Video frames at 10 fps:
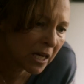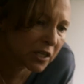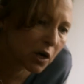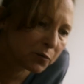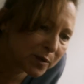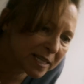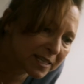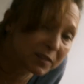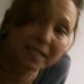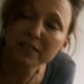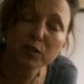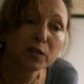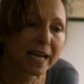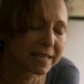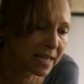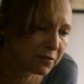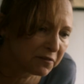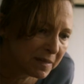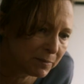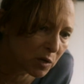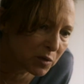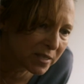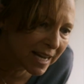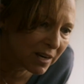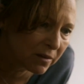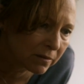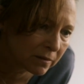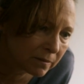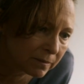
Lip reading: create deeper shadows, thus giving the scene a moodier